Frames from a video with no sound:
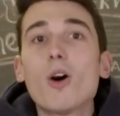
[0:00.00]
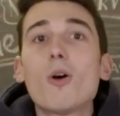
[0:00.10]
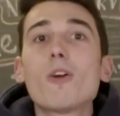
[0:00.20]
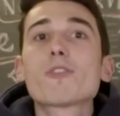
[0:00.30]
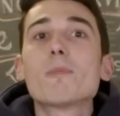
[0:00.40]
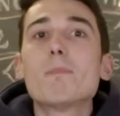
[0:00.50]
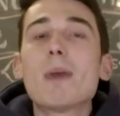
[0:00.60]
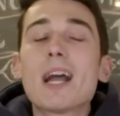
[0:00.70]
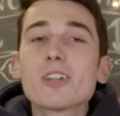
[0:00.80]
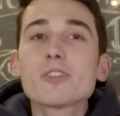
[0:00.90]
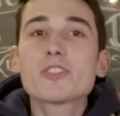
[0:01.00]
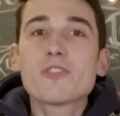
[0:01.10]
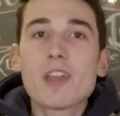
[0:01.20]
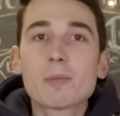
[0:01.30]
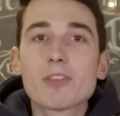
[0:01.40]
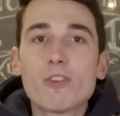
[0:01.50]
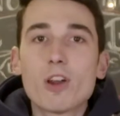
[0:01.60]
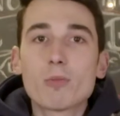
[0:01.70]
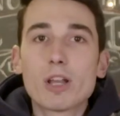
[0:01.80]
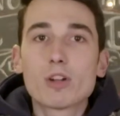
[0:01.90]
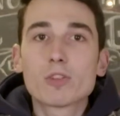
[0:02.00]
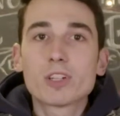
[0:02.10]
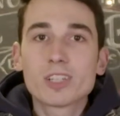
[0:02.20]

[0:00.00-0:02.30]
all from Maynard's Family Farm right over